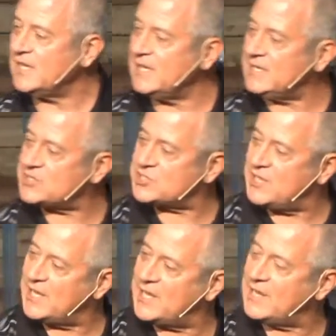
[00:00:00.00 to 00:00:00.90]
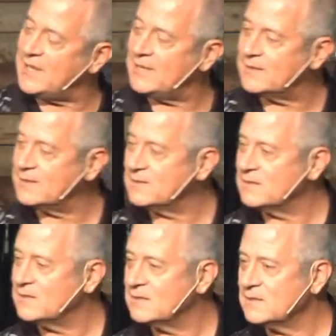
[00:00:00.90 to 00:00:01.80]
each day
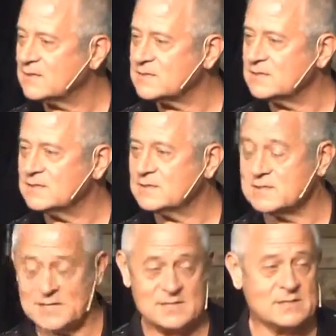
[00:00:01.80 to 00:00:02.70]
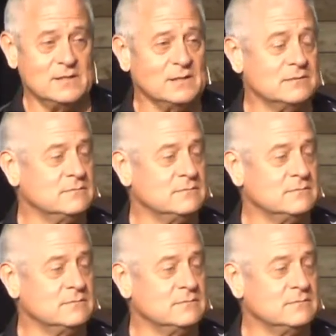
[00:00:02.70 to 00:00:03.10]
because I sin,